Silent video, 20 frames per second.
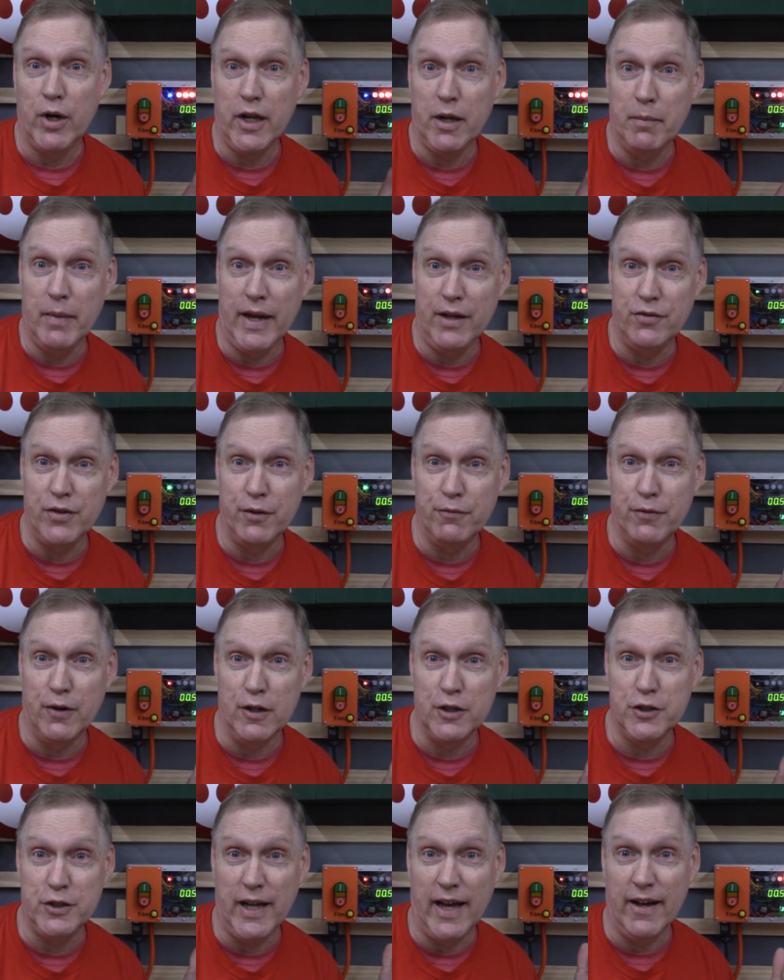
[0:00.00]
amazing
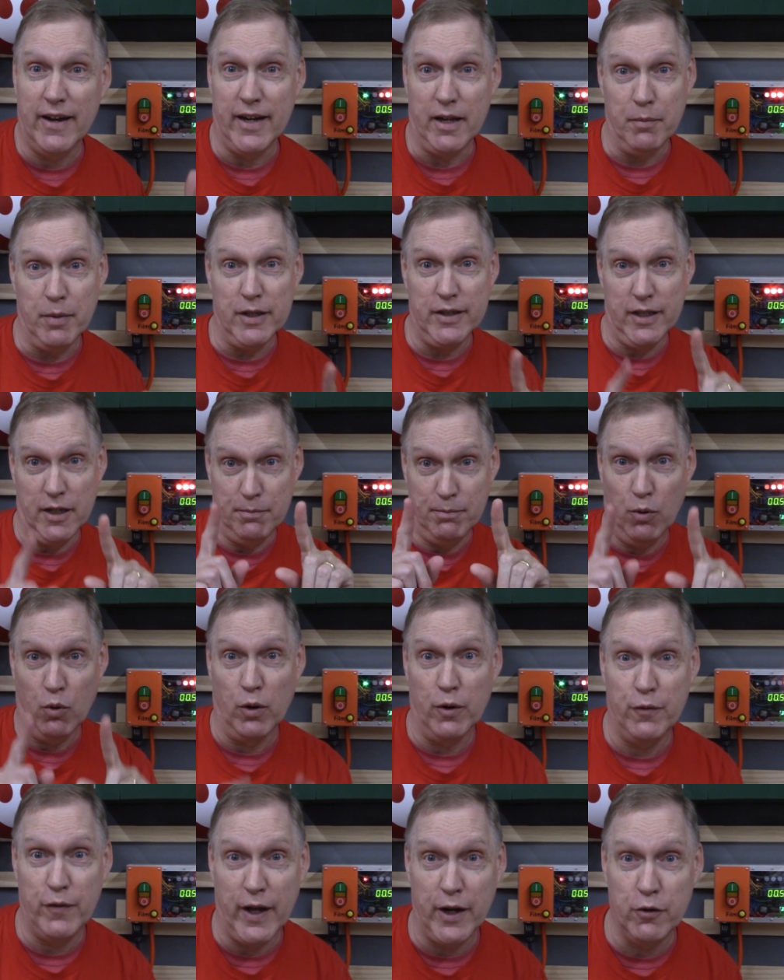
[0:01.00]
functionality, but the
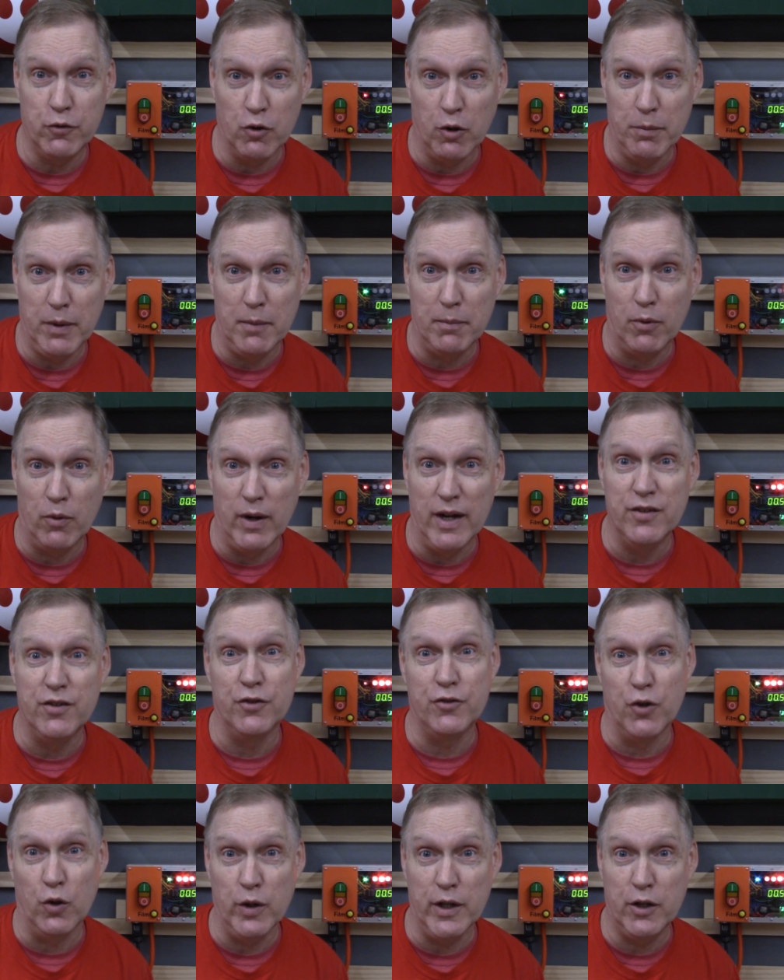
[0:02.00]
important thing to remember is
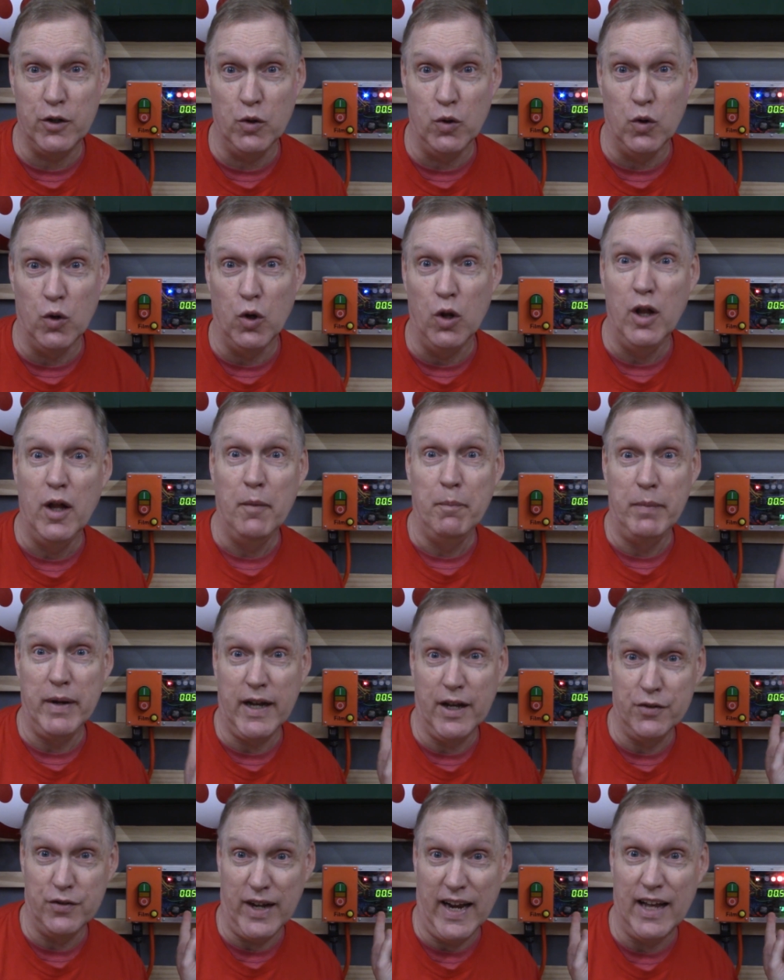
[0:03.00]
it's only cool
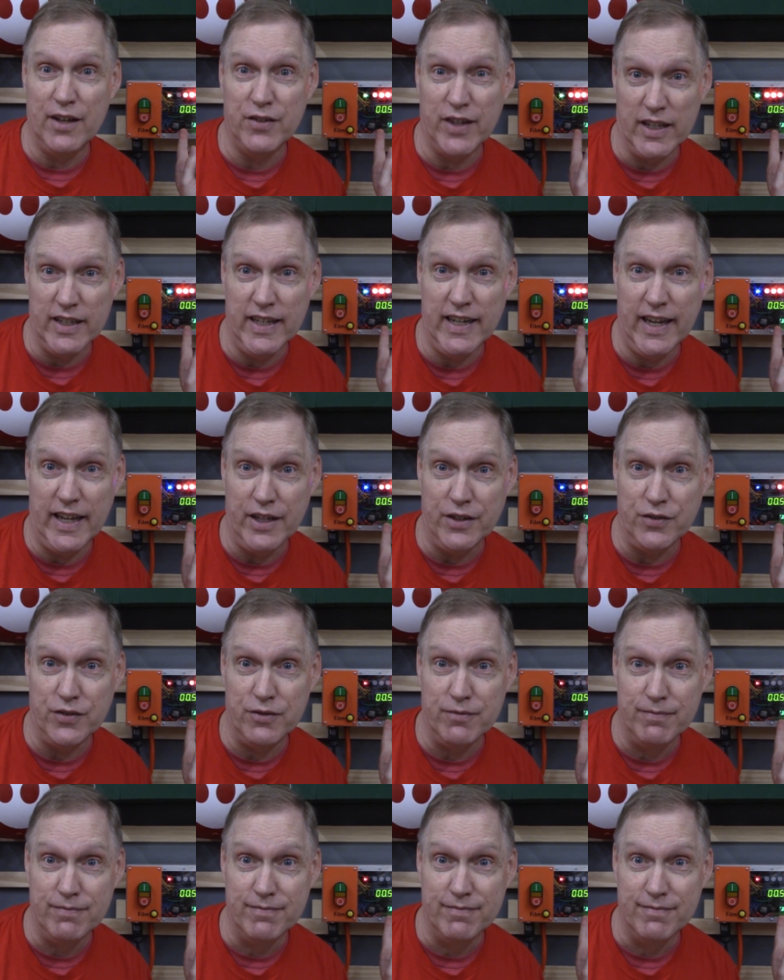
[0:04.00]
because it has
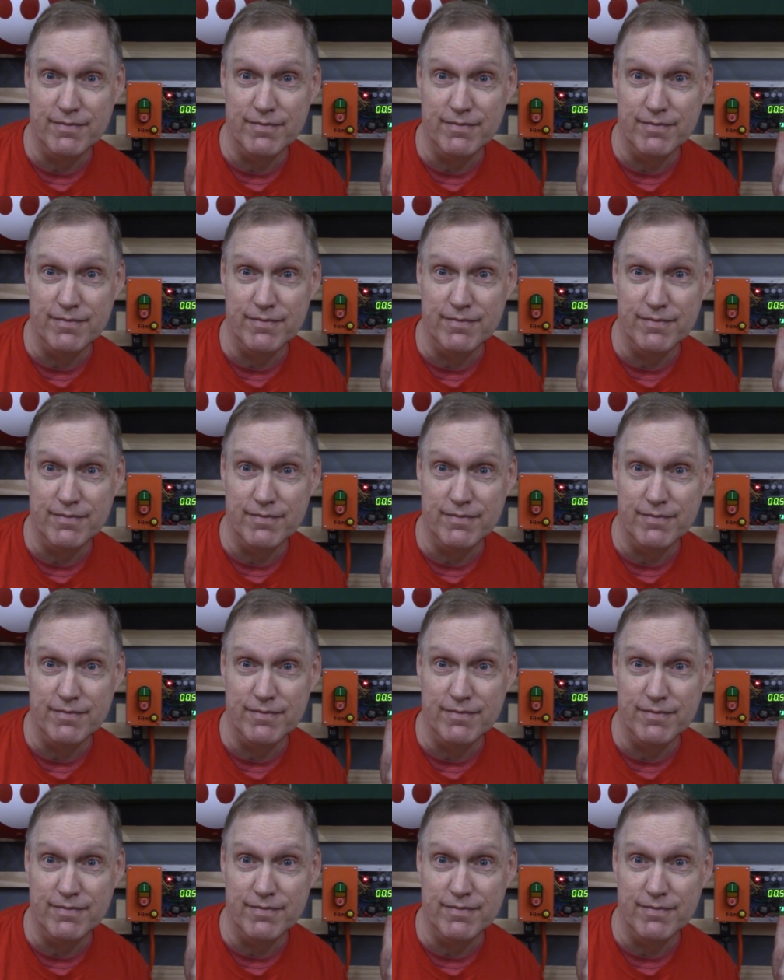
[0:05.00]
LEDs.